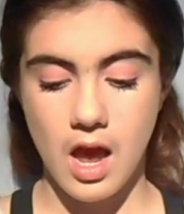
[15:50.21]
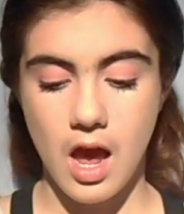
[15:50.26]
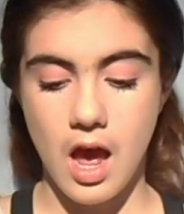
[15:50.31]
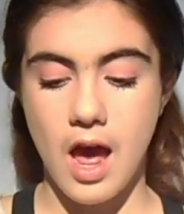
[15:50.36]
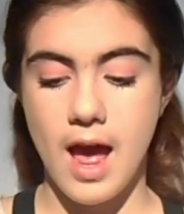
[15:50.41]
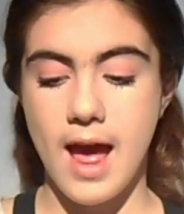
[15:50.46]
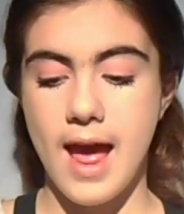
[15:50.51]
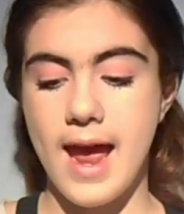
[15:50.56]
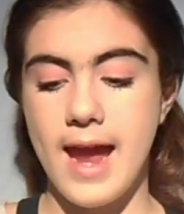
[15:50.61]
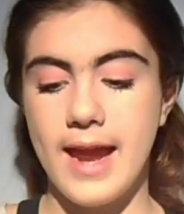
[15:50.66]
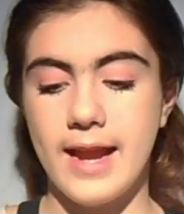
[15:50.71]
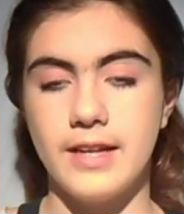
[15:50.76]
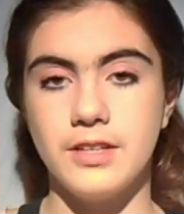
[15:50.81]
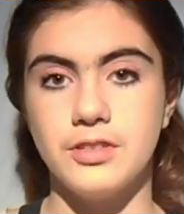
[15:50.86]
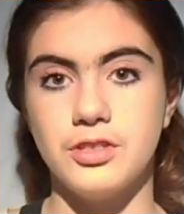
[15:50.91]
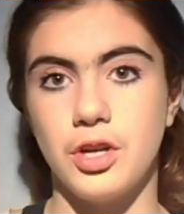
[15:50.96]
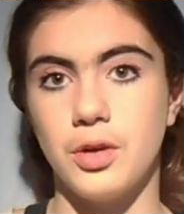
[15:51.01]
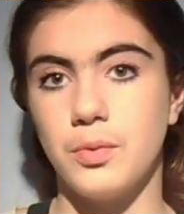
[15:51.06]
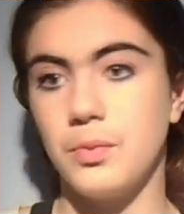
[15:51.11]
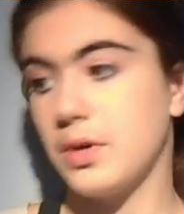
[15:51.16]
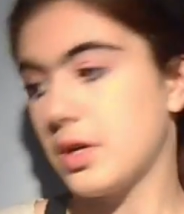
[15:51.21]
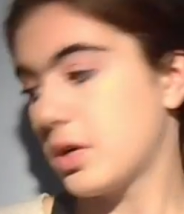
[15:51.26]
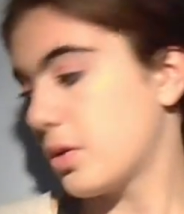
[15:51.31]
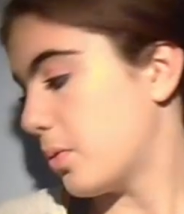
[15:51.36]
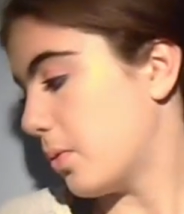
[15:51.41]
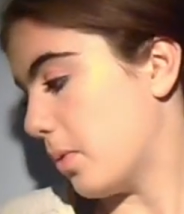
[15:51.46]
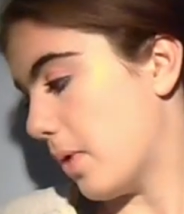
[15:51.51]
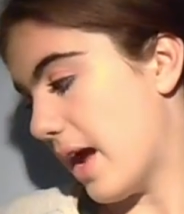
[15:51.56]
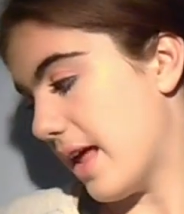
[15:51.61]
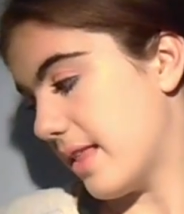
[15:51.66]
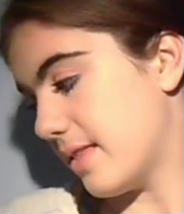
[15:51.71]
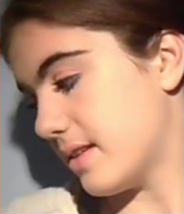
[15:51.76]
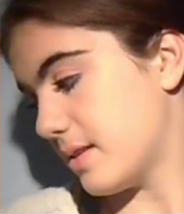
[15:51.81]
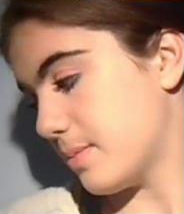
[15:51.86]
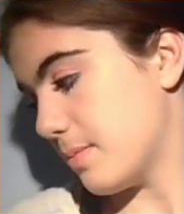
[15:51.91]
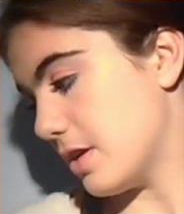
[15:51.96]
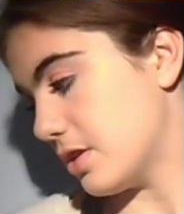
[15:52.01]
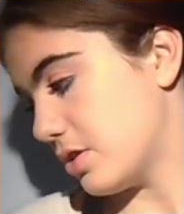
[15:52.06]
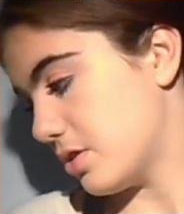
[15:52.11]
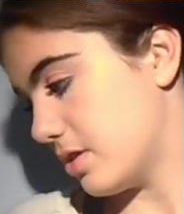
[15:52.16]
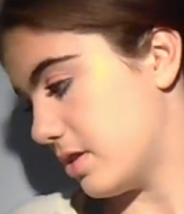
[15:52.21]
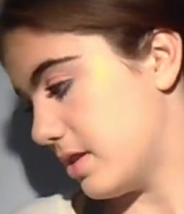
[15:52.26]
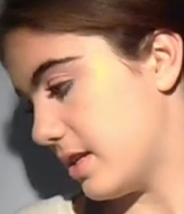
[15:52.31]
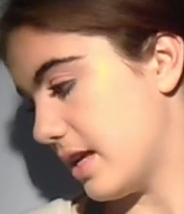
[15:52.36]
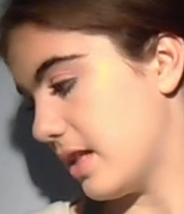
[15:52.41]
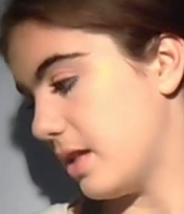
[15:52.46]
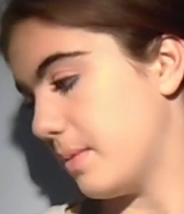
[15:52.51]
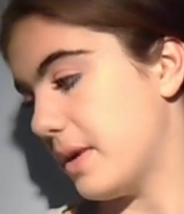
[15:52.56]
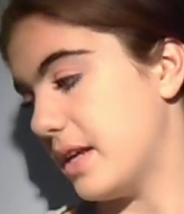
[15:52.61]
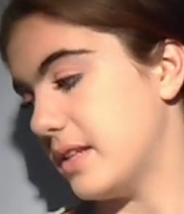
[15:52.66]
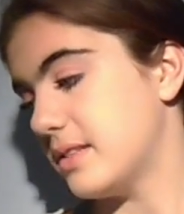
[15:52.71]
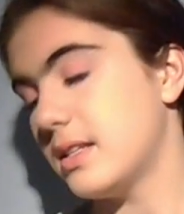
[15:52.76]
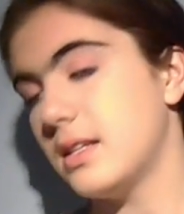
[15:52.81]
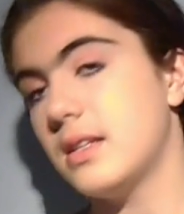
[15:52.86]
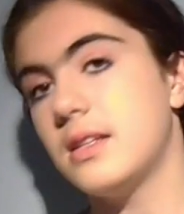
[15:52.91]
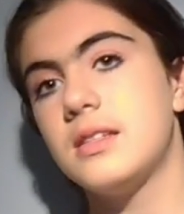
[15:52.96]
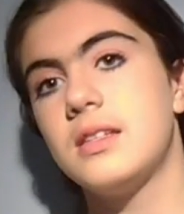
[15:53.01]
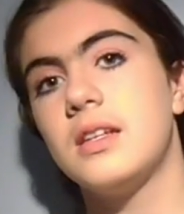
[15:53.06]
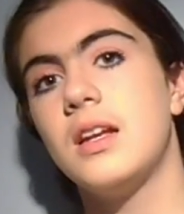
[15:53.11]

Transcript: I don't wear quite this much on a daily basis.